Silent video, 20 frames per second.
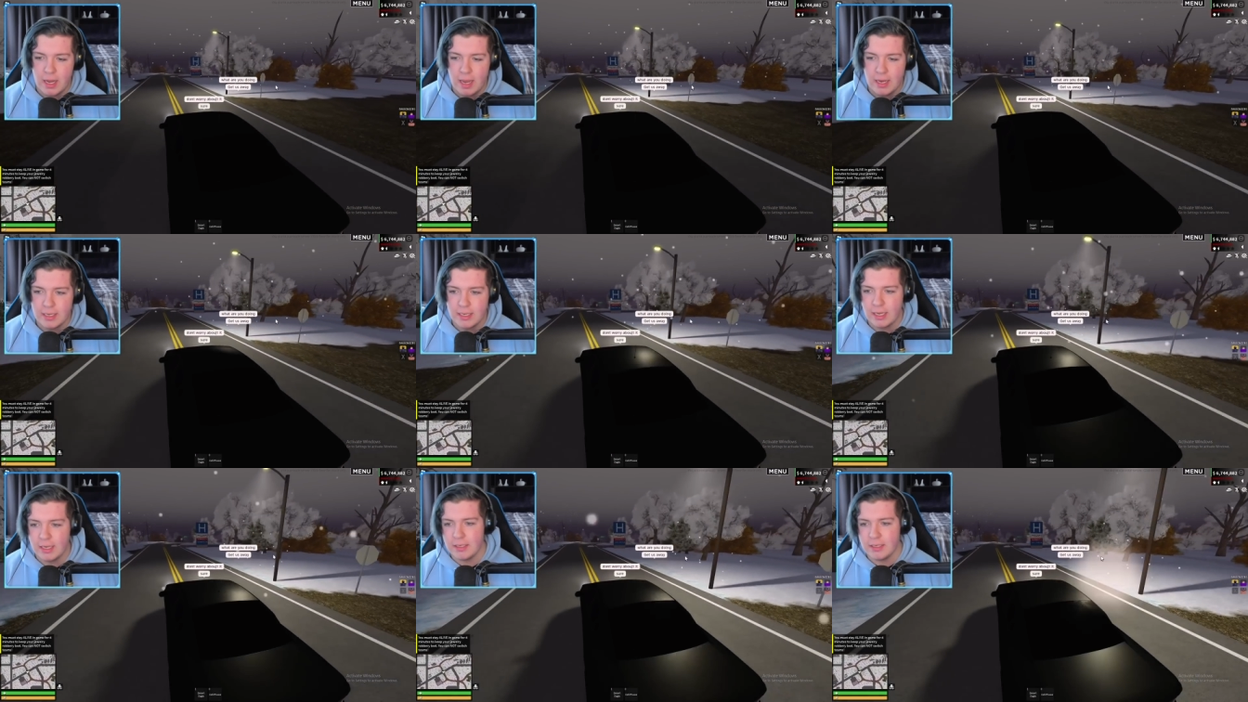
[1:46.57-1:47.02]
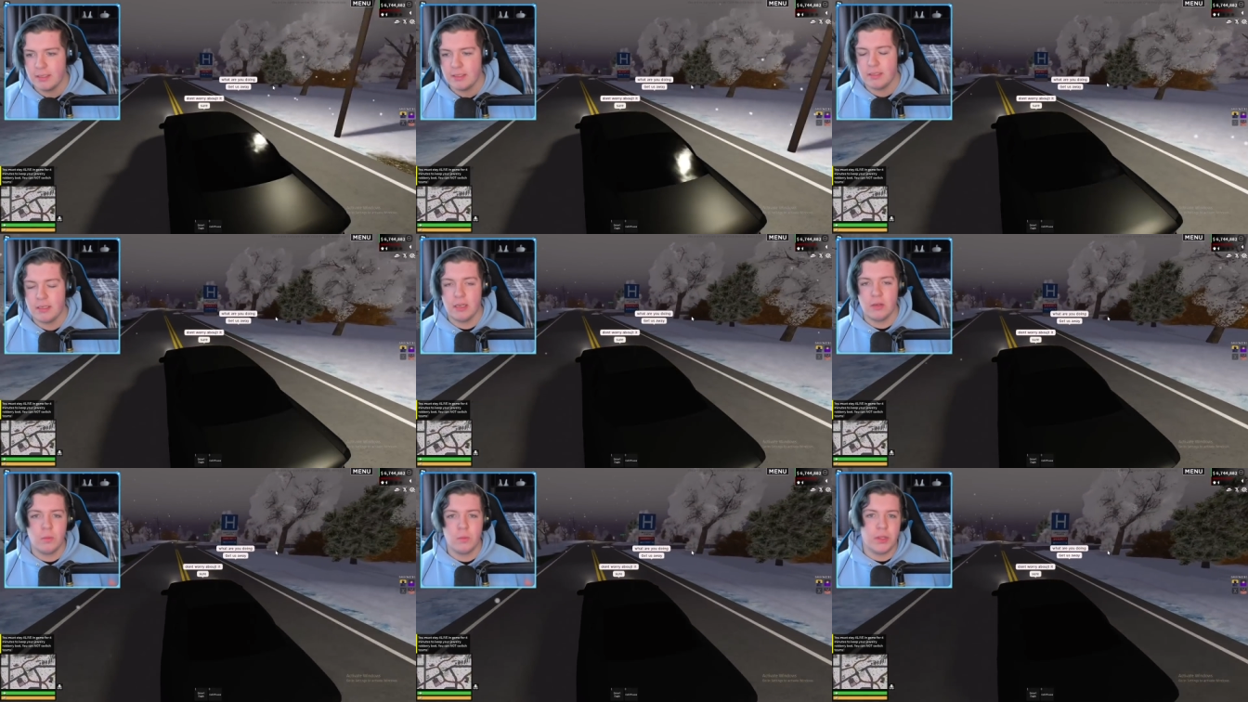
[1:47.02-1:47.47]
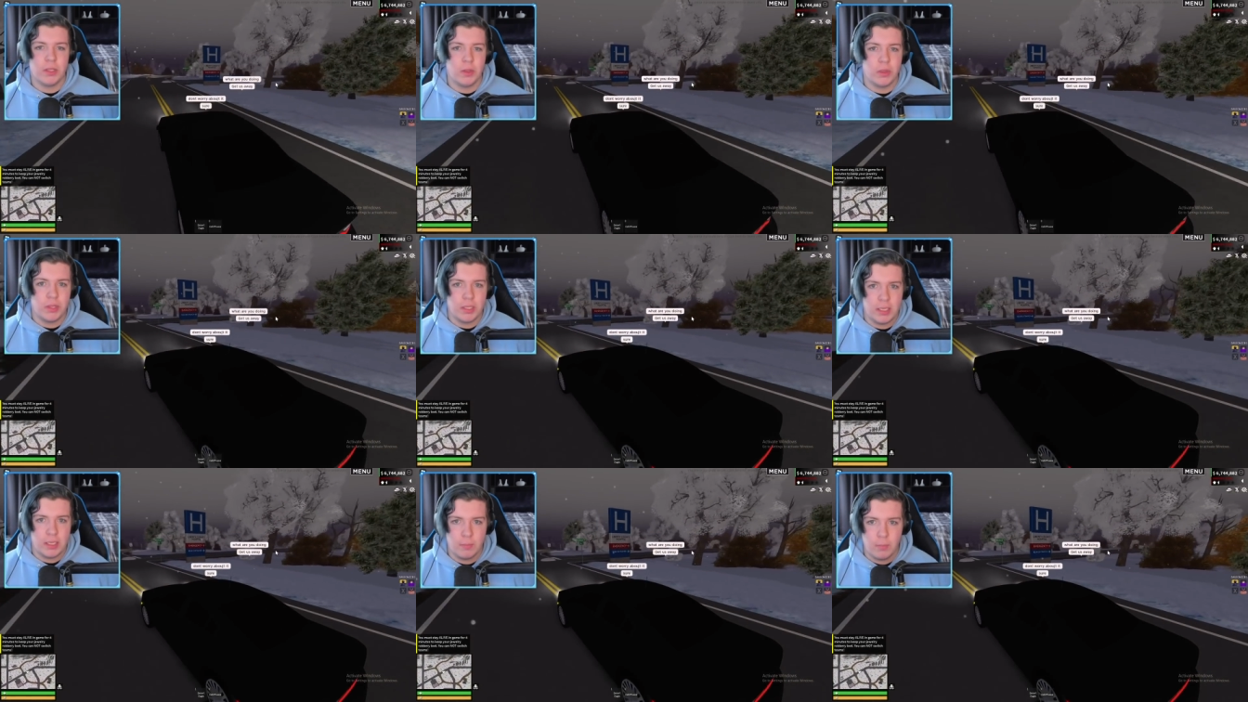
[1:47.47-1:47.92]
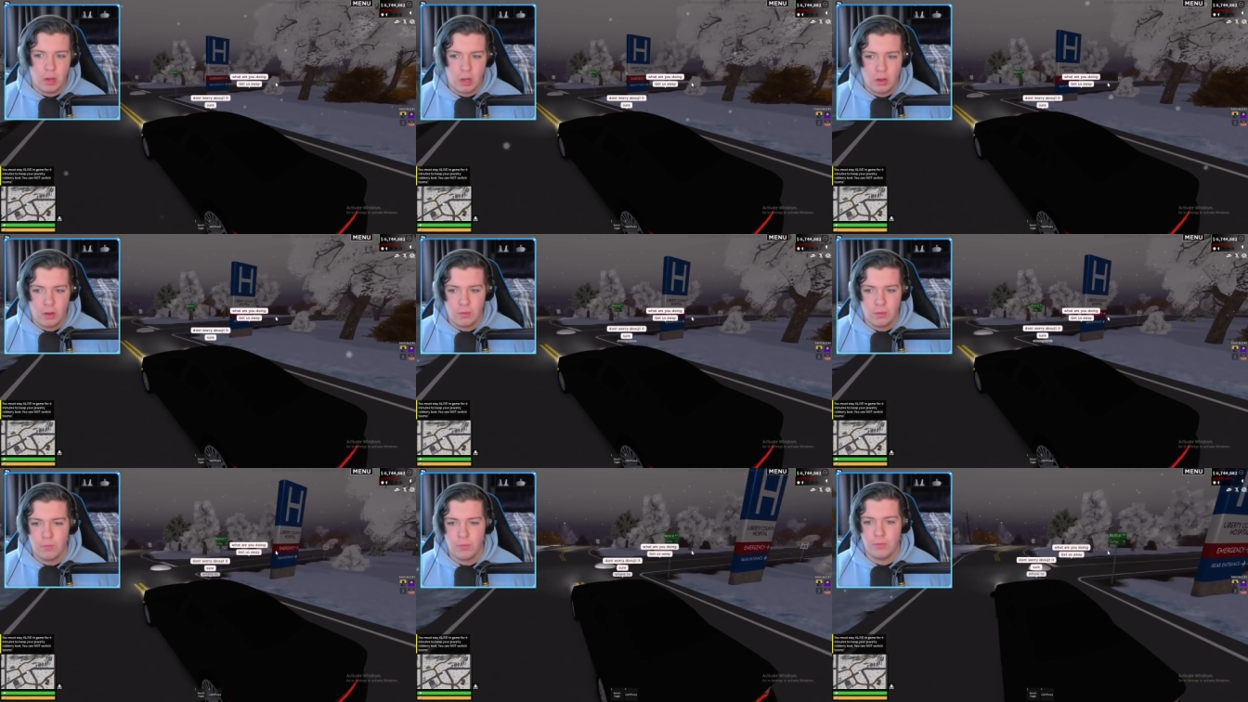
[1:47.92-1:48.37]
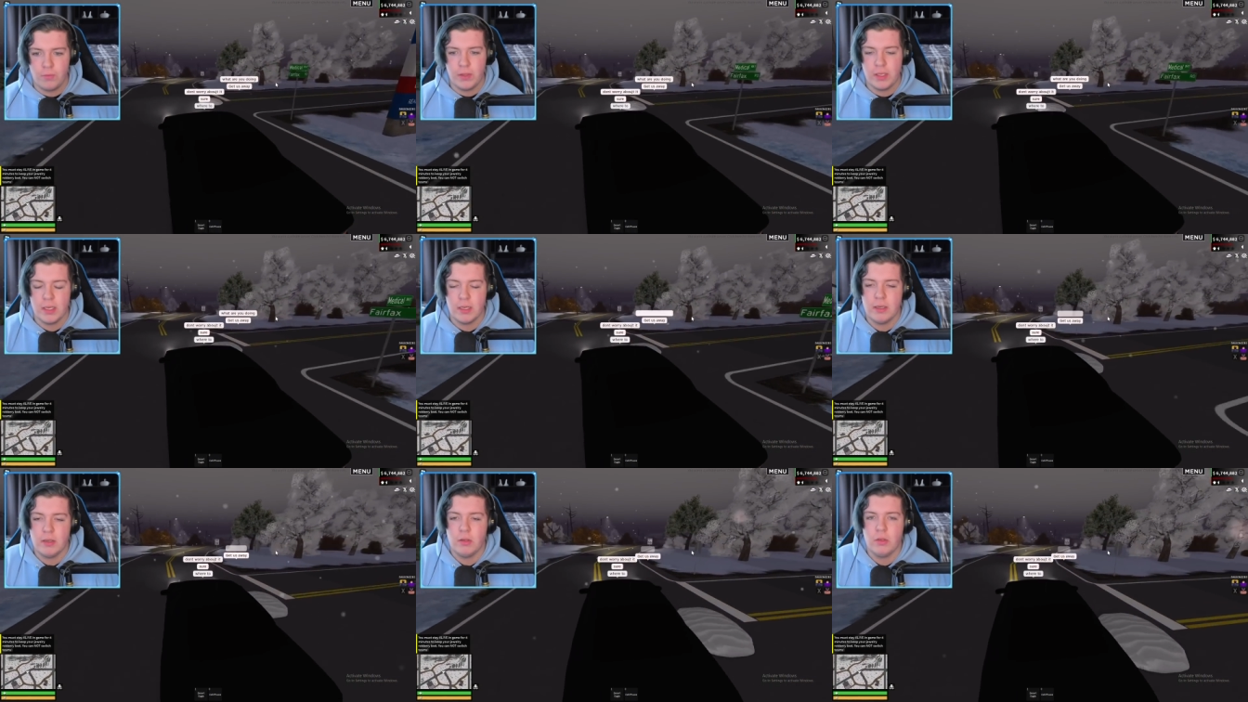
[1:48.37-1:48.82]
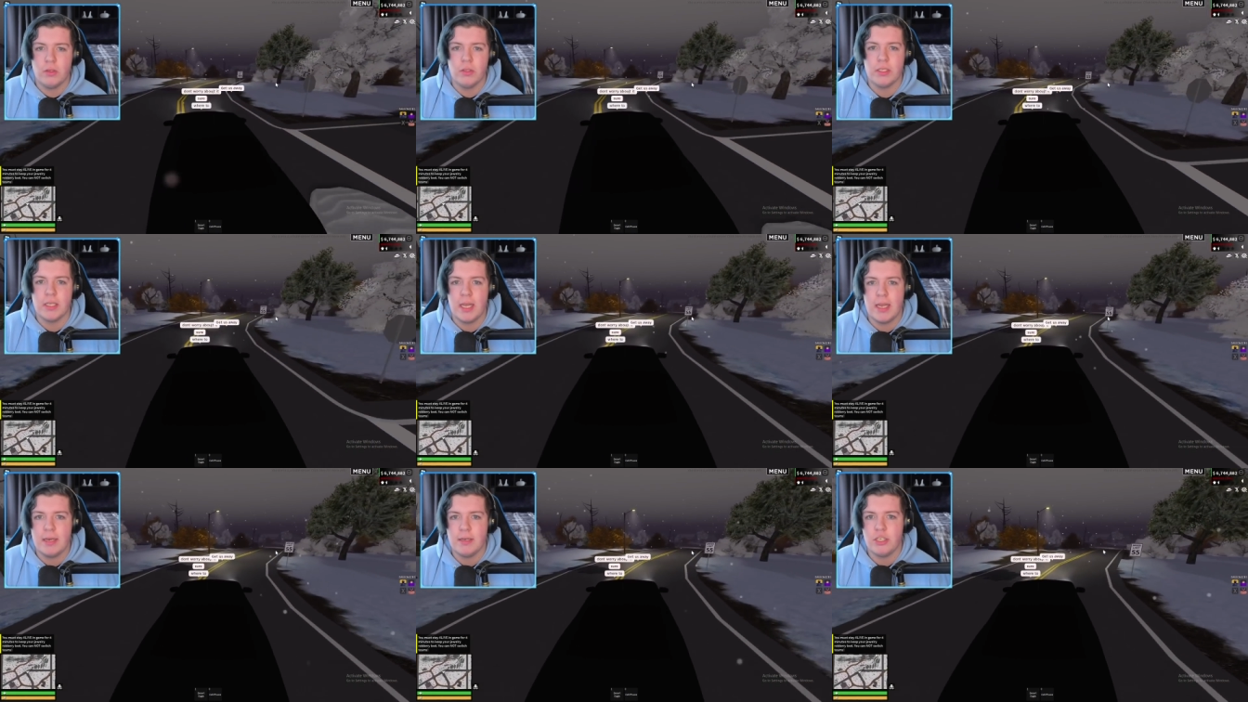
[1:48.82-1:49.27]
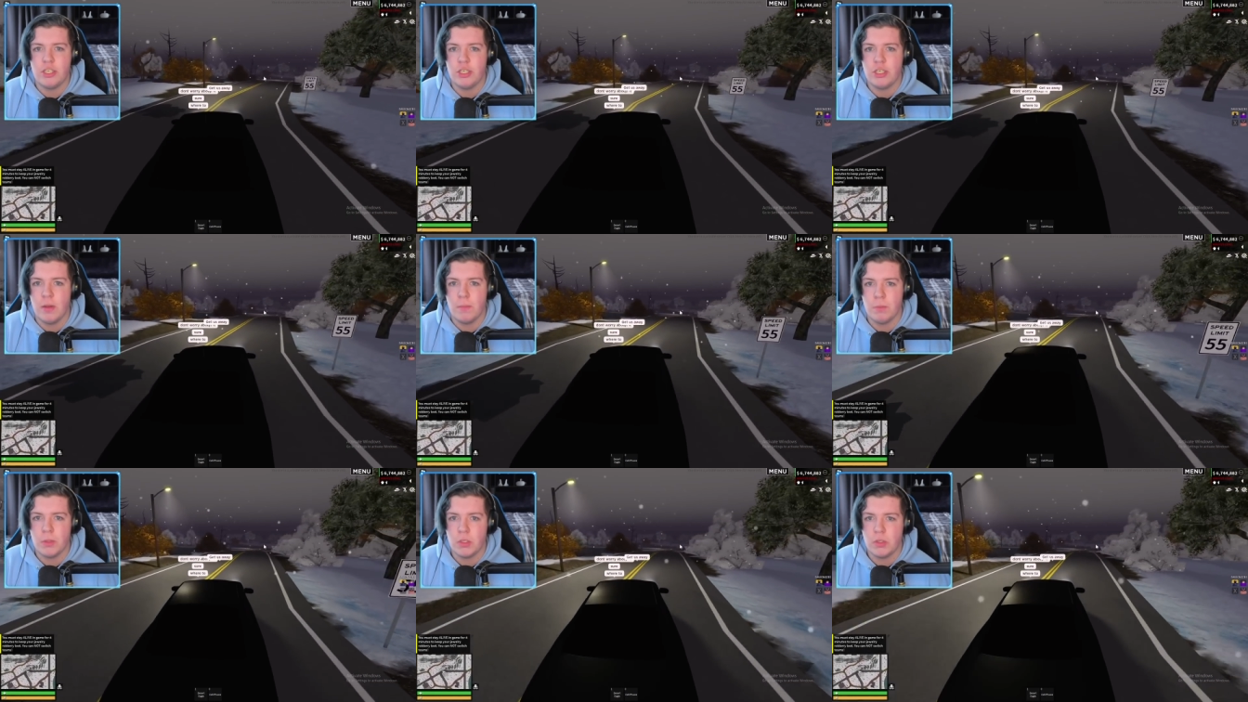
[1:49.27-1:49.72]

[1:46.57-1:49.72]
I kind of stuck with the theme of vehicles and jumped